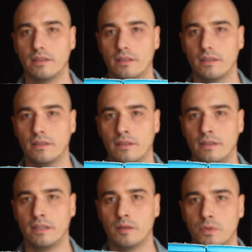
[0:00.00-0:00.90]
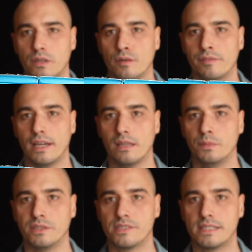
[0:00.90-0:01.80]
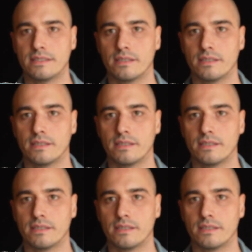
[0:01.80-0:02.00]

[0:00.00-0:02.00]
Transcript: the number of elements is